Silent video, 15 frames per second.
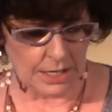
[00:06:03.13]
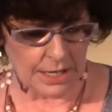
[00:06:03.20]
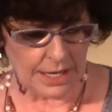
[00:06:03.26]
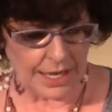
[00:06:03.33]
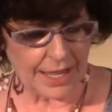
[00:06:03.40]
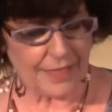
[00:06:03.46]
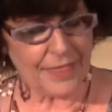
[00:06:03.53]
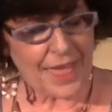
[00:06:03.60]

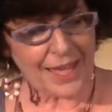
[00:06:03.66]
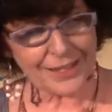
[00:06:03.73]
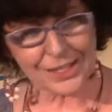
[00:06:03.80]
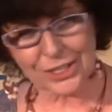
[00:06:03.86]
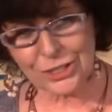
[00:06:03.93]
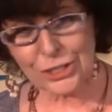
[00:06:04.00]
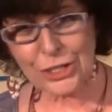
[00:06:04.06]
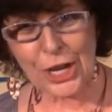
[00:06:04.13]
And that
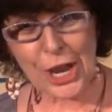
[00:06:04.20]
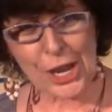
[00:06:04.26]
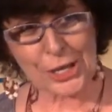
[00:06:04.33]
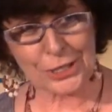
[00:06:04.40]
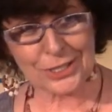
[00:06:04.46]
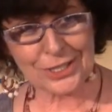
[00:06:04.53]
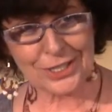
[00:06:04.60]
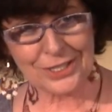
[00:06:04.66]
can
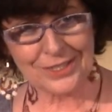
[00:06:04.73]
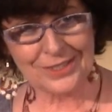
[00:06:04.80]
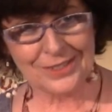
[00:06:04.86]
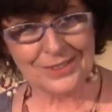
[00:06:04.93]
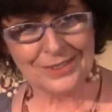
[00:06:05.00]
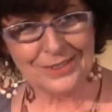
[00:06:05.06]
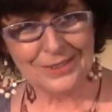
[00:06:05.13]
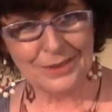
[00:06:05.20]
change
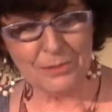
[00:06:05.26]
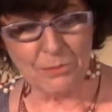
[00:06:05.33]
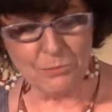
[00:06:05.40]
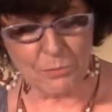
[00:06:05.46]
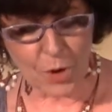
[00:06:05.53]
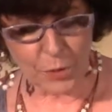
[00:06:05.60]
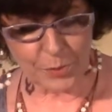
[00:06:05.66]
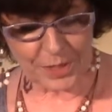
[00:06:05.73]

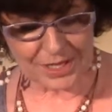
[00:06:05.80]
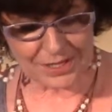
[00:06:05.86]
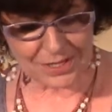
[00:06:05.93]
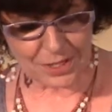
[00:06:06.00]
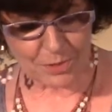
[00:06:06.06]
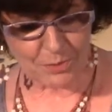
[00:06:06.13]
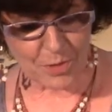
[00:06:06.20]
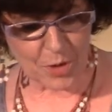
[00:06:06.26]
moment
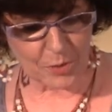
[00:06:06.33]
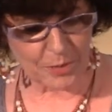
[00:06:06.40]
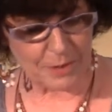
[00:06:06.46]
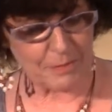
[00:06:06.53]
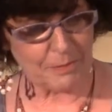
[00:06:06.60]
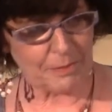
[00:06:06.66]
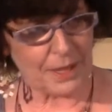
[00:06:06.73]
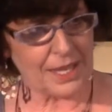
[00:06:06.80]
to
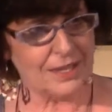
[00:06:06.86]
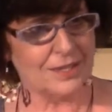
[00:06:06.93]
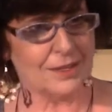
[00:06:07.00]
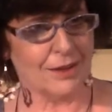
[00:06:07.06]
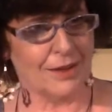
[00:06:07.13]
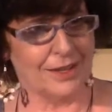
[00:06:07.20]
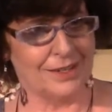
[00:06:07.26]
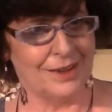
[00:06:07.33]
moment based
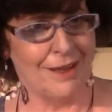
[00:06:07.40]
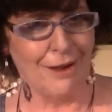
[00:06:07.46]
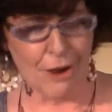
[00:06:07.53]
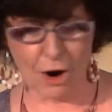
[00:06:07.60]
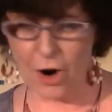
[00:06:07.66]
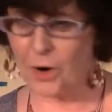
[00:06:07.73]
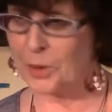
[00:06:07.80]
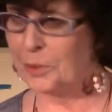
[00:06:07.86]
on
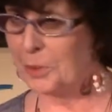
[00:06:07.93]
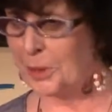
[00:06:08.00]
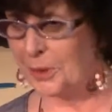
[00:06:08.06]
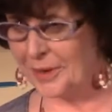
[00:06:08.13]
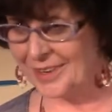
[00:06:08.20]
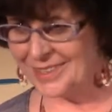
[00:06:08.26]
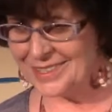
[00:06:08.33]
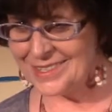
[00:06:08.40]
our
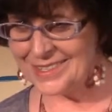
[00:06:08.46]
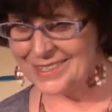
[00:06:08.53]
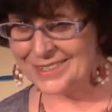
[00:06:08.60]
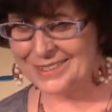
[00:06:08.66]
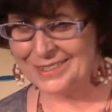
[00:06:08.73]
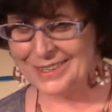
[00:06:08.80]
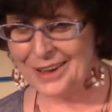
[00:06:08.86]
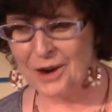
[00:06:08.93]
appearance,
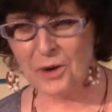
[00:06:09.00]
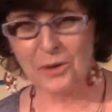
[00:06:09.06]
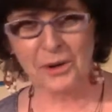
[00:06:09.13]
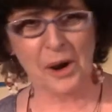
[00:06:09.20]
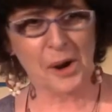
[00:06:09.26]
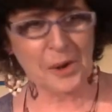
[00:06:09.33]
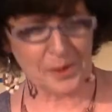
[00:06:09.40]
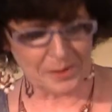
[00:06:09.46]
or
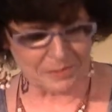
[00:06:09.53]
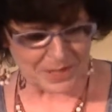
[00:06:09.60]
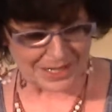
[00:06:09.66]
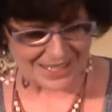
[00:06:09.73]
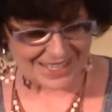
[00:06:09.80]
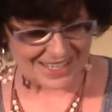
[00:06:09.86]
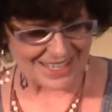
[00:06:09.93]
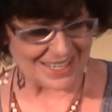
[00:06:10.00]
our
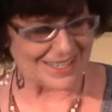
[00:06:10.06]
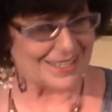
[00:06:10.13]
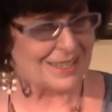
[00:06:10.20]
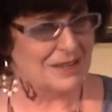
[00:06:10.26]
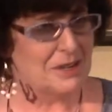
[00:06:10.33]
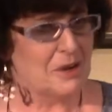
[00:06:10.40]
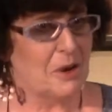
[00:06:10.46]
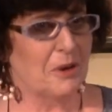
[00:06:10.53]

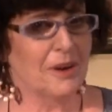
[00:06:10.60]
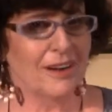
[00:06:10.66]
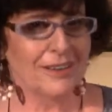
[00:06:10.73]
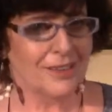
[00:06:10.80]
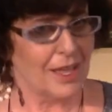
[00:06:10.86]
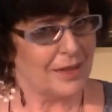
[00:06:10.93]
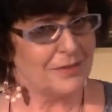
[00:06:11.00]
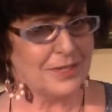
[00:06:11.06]
abilities, or our
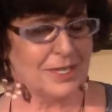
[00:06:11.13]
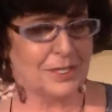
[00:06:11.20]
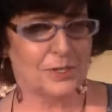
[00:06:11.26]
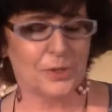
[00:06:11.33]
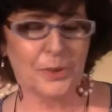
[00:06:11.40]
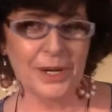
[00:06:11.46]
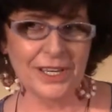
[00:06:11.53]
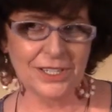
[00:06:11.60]
life
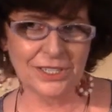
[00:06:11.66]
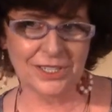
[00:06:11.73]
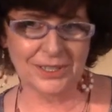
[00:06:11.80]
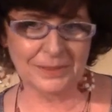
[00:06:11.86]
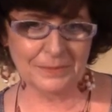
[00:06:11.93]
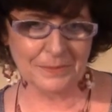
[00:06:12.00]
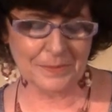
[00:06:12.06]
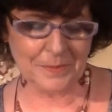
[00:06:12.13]

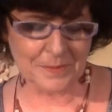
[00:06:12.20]
situation.